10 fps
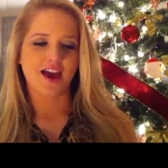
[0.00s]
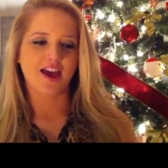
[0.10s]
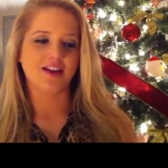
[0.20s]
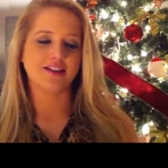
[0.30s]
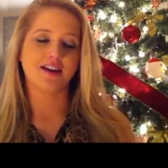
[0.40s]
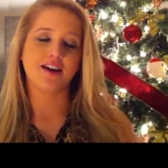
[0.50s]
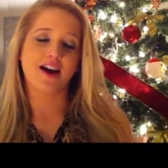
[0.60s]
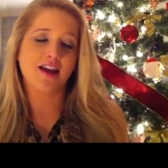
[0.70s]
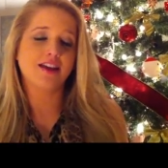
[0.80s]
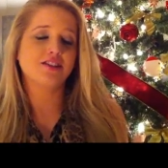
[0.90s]
And
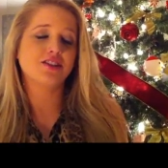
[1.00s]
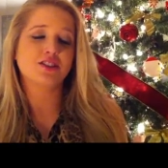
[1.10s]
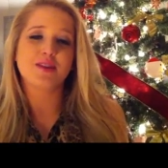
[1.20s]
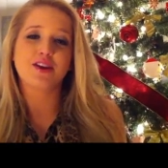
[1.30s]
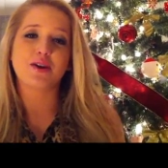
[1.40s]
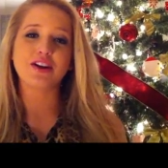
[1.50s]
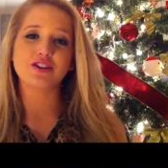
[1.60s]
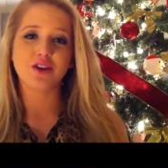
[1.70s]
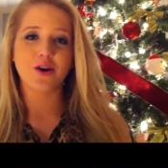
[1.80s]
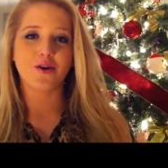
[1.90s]
uh, I think it's just going to be a
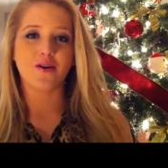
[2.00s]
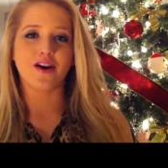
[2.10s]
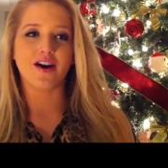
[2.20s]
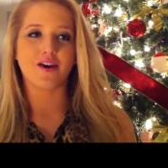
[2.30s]
great show.